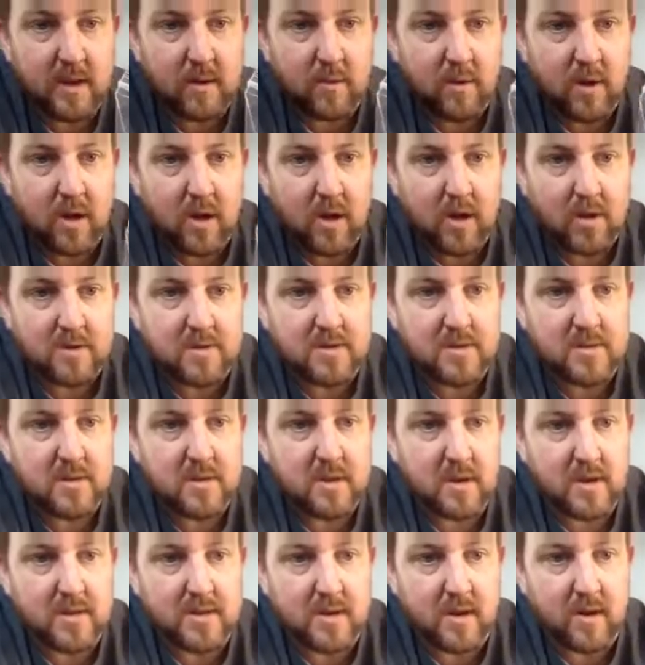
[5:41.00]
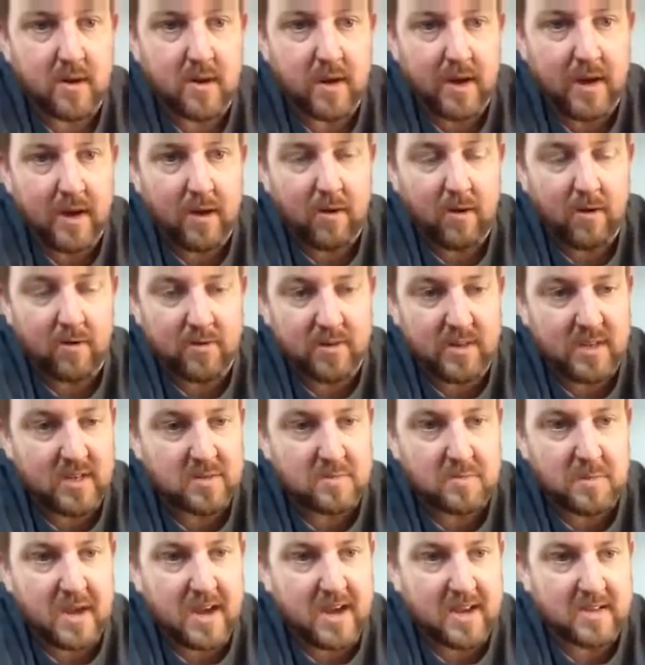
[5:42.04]
that will last. I don't know how long
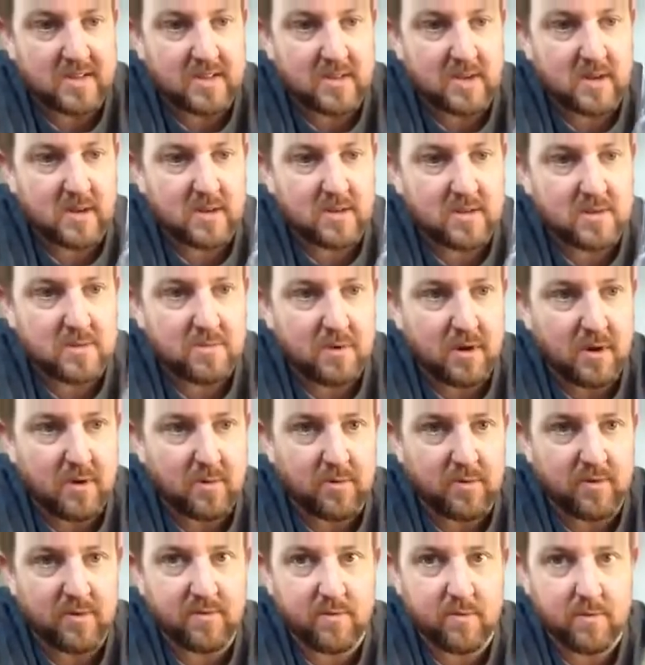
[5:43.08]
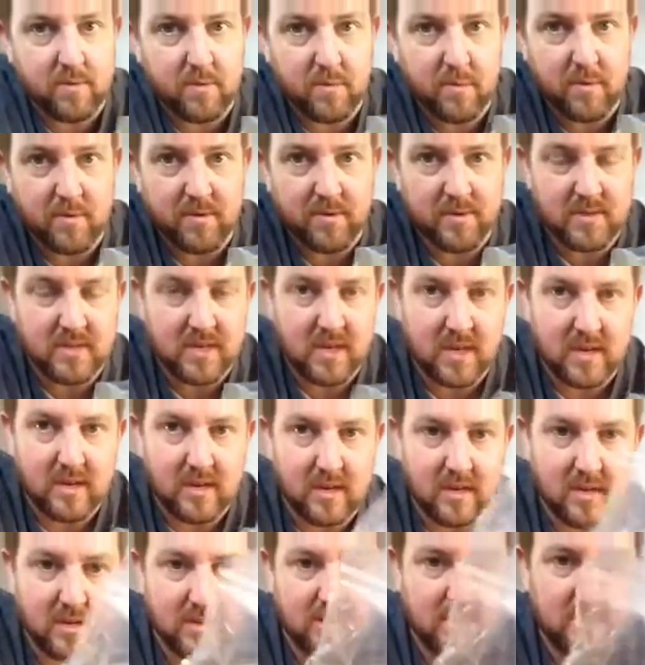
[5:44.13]
these bags last, but I would have thought more than 10
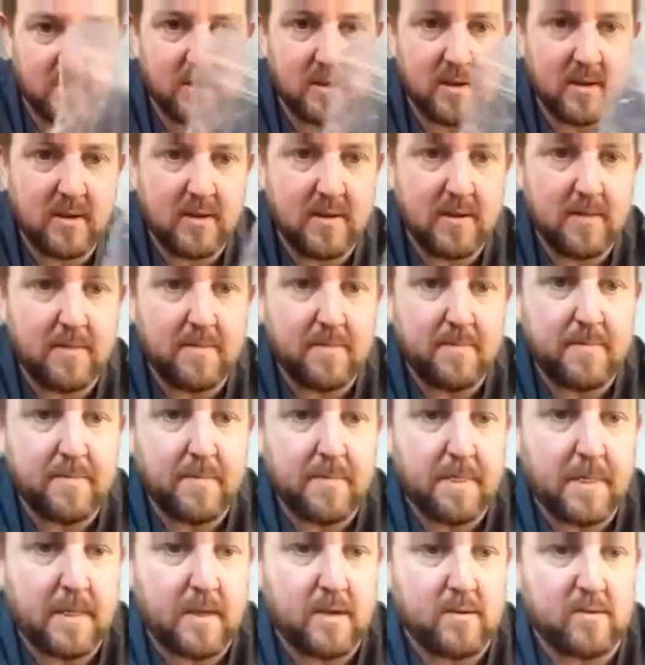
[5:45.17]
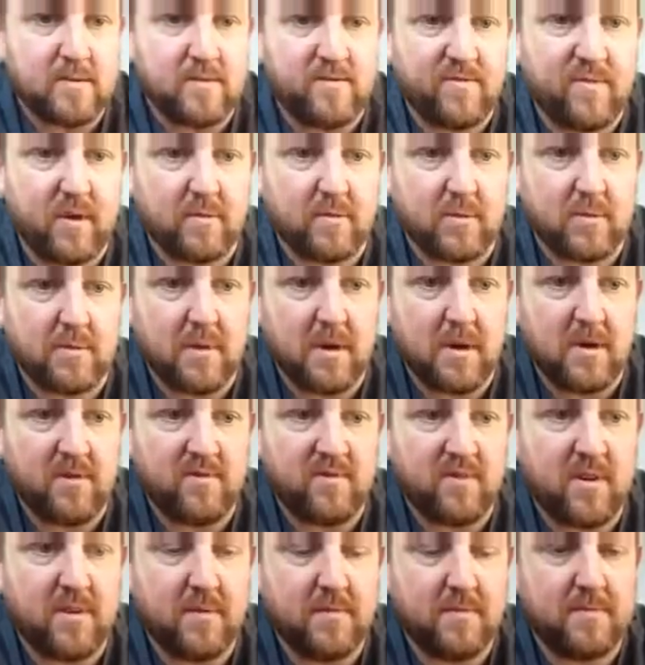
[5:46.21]
years. I just fold them
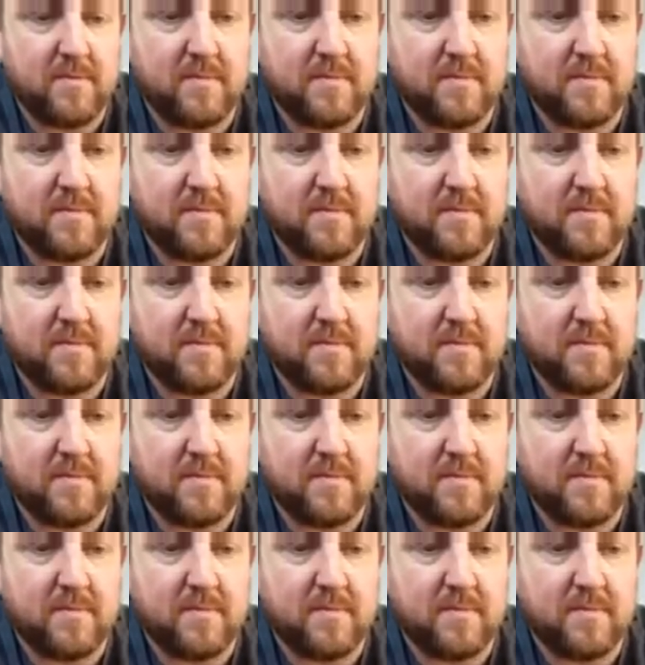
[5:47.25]
over